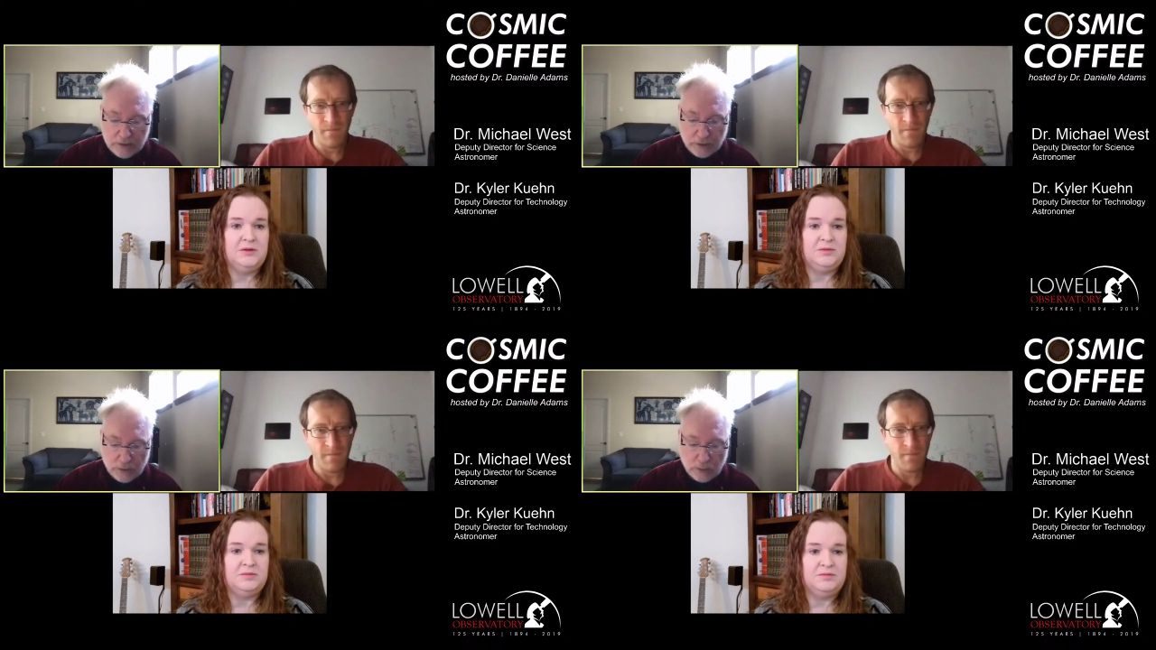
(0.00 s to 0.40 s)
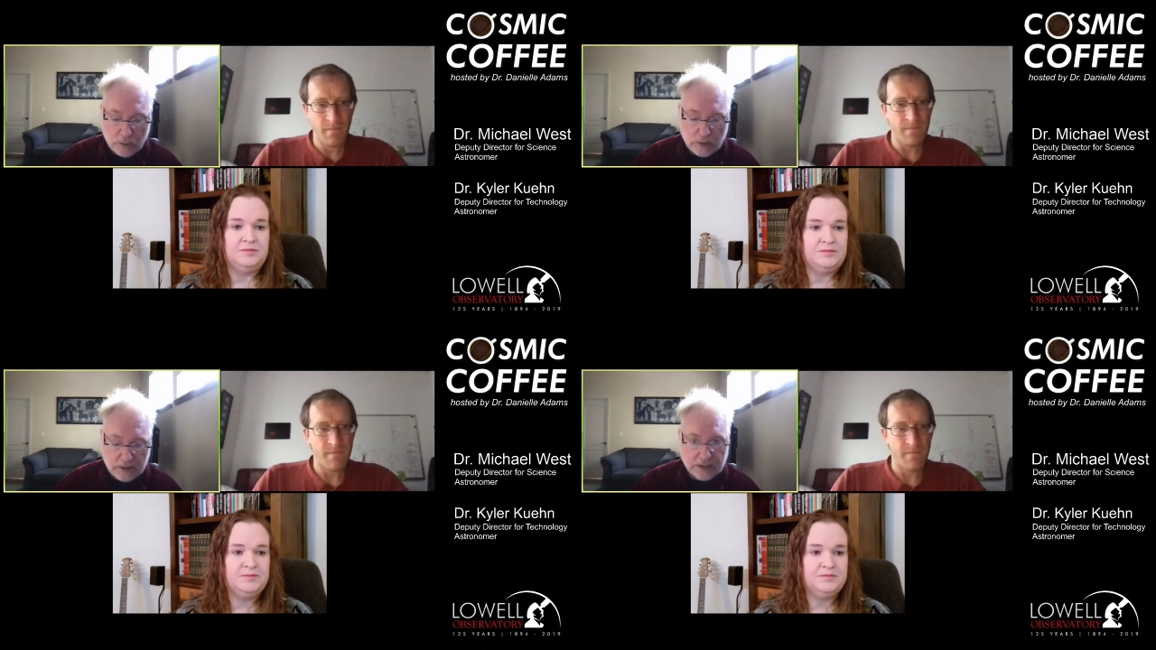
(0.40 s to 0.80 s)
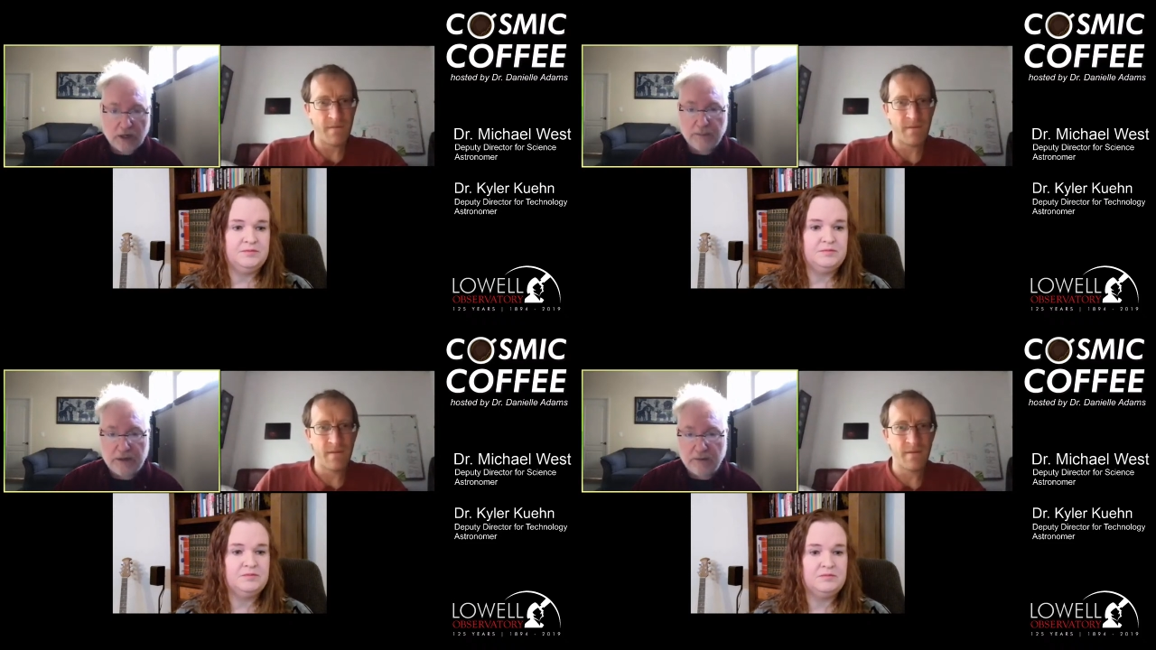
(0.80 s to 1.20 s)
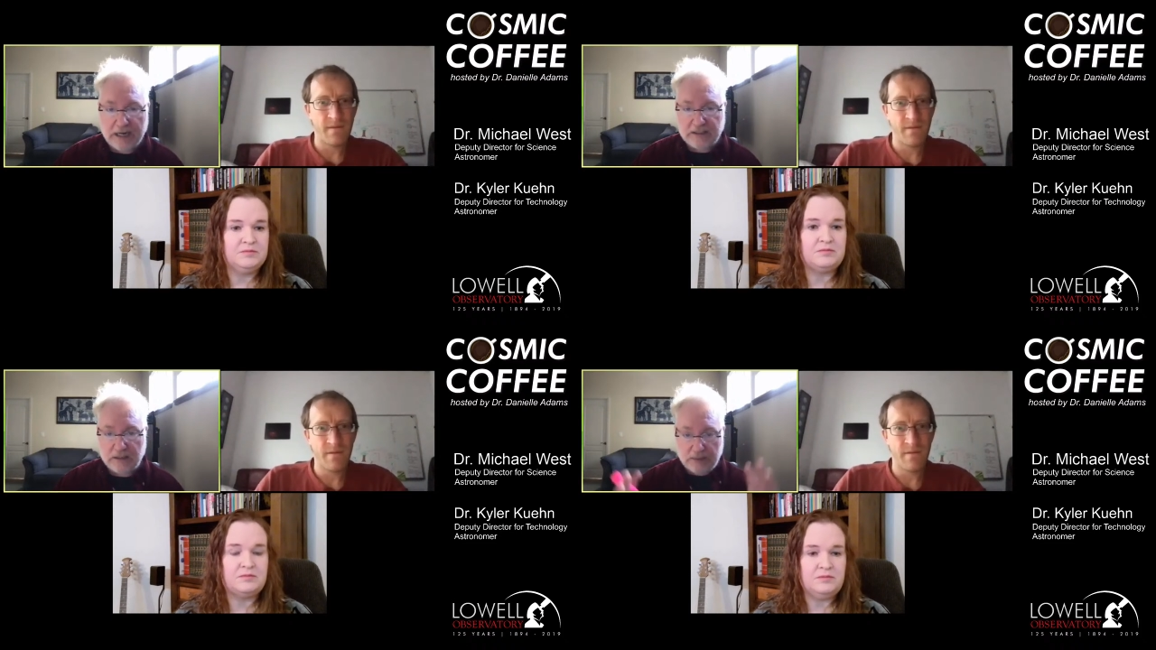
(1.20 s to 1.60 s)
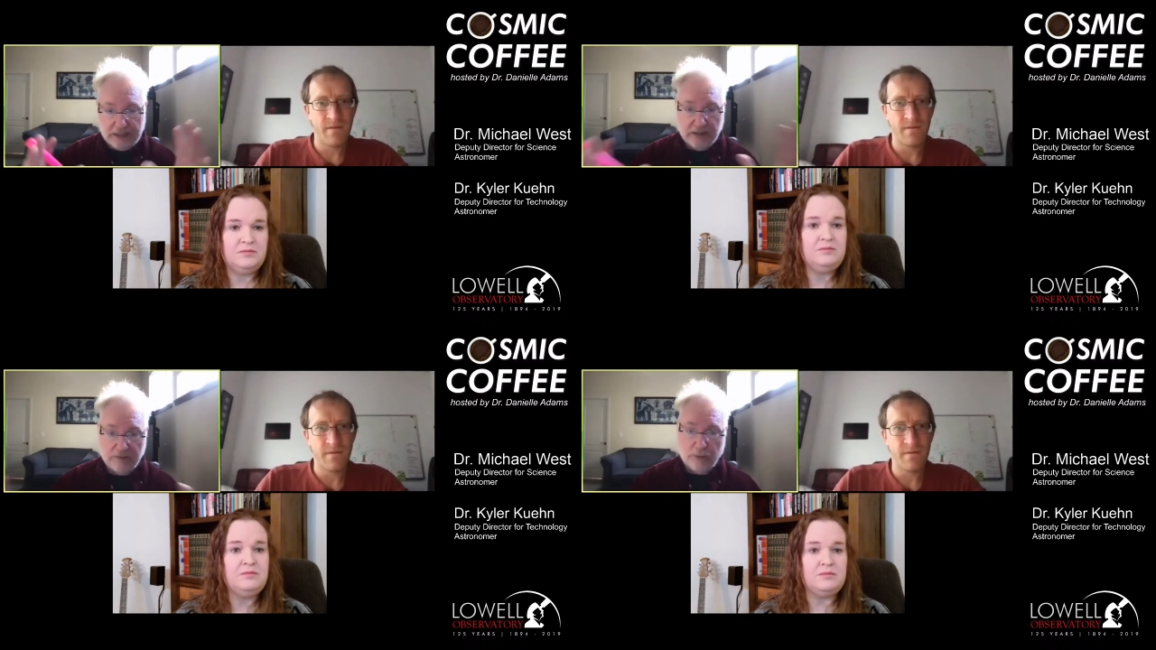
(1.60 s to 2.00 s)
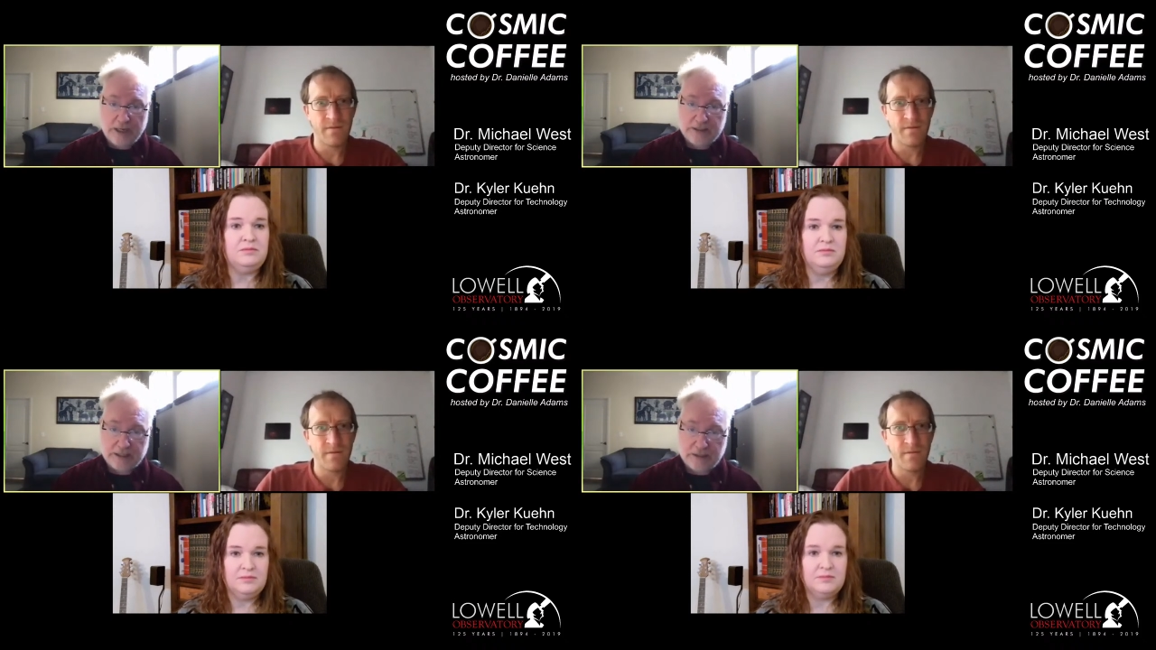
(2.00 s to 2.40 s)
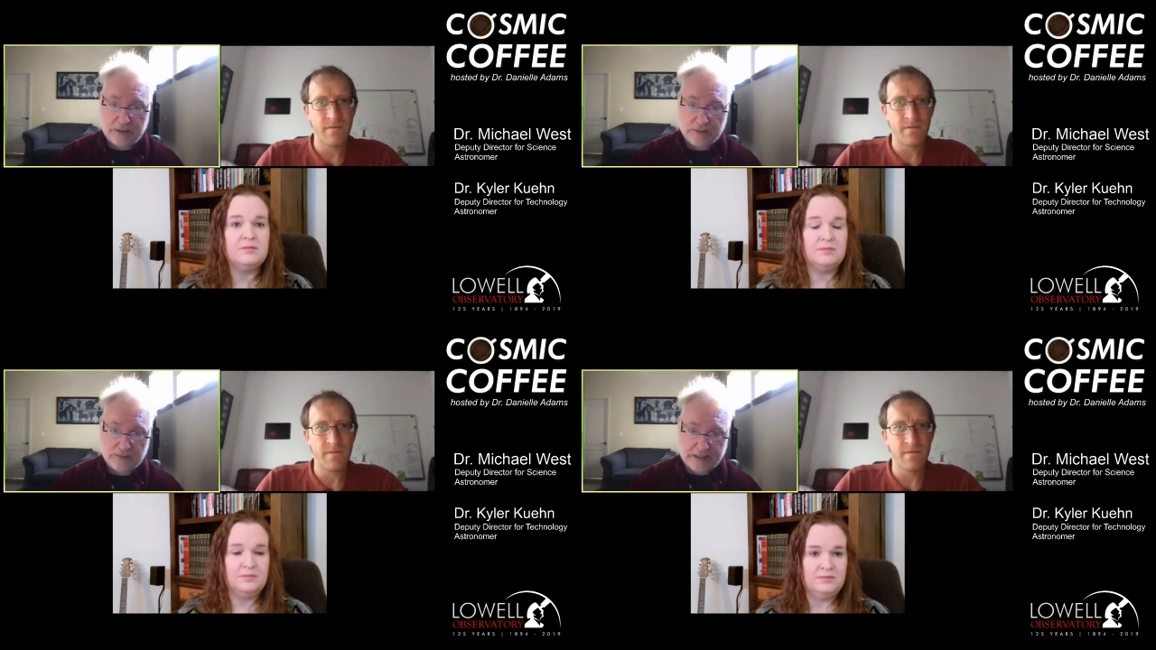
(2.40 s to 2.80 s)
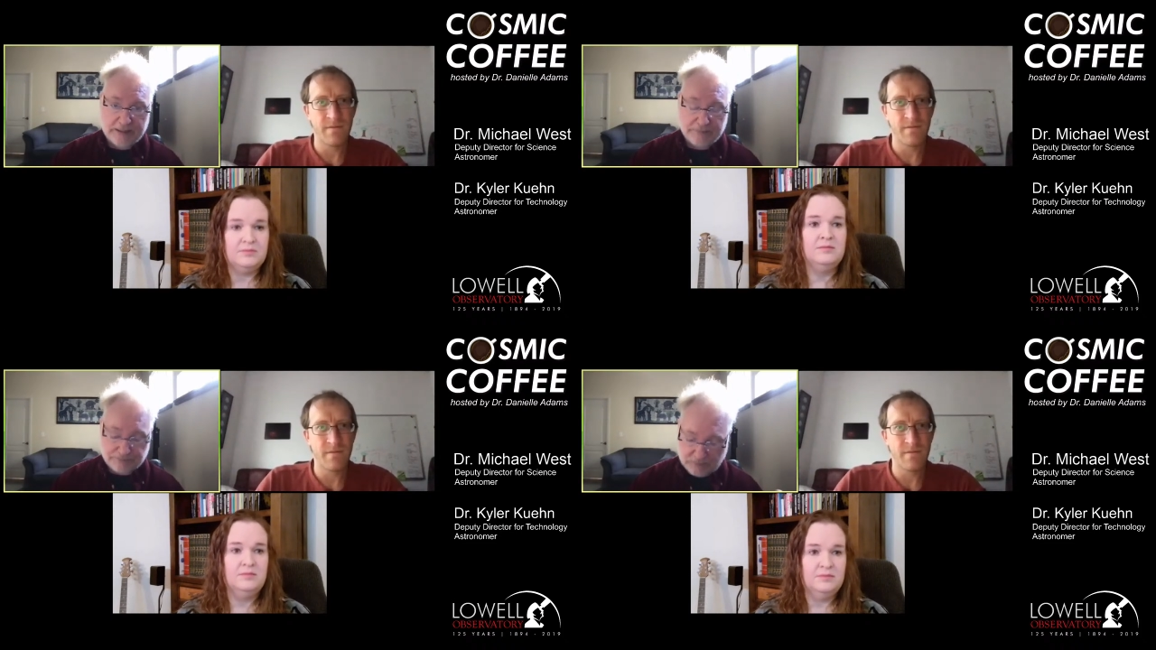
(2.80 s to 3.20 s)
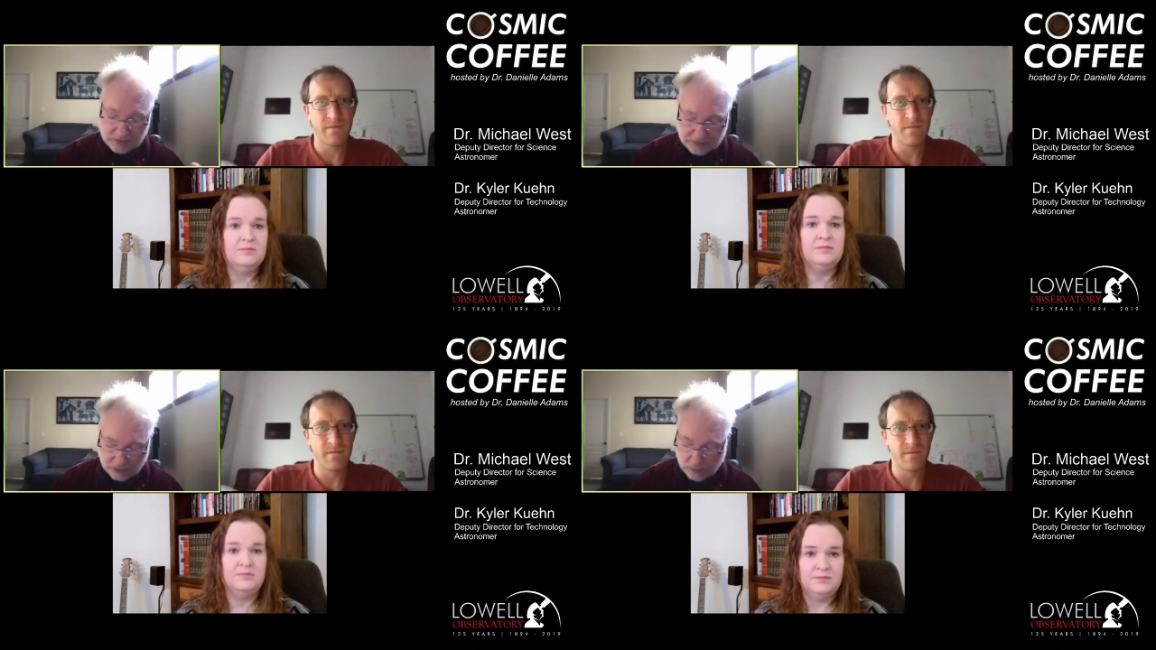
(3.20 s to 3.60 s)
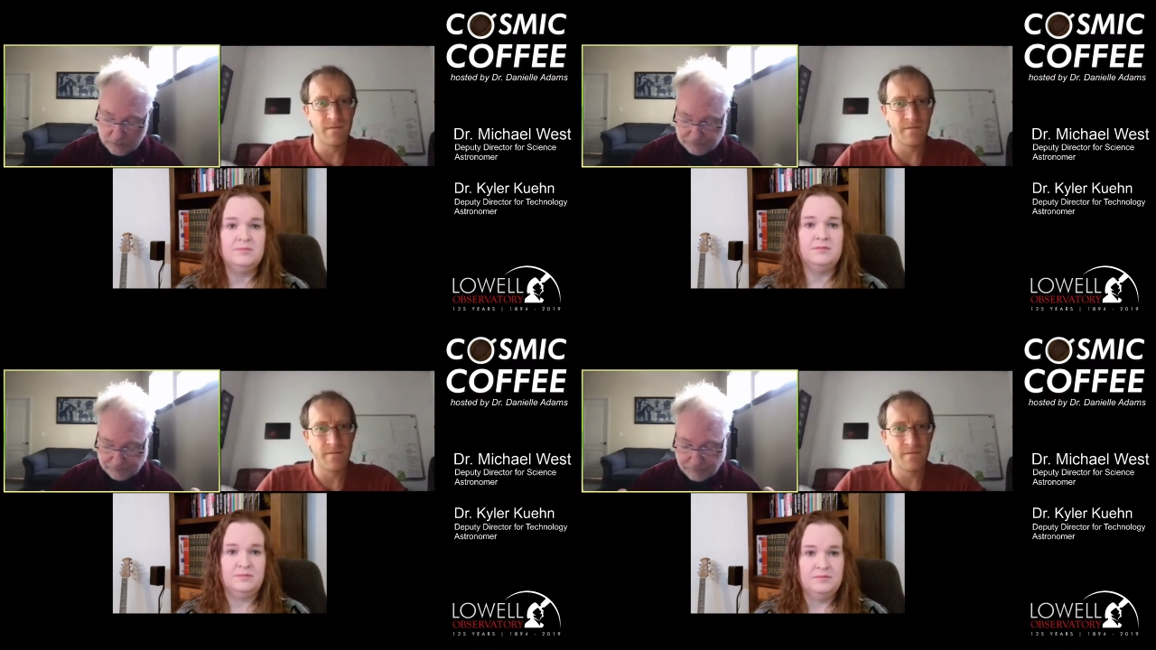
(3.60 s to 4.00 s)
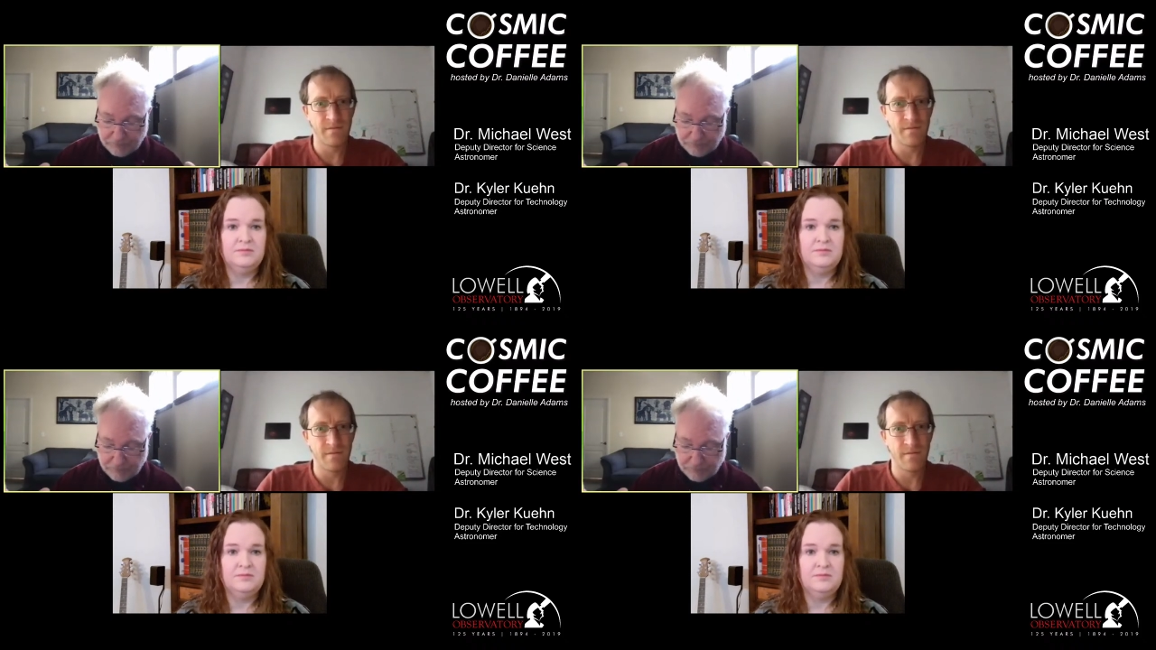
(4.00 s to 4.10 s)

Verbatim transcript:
Speaker 1: to determine direction in their voyaging canoes, right? So